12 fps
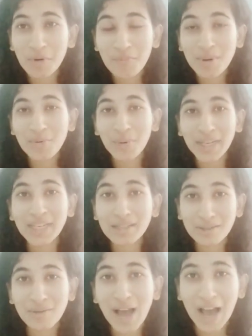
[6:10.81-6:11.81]
moment, we
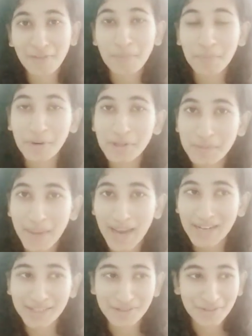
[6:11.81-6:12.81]
need to have a
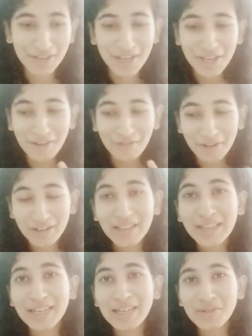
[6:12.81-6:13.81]
perspective we
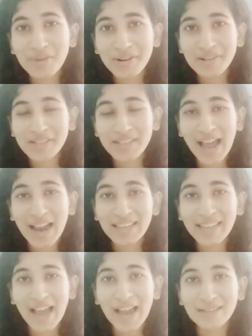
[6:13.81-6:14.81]
really need to
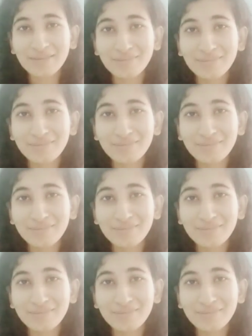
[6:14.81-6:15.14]
understand that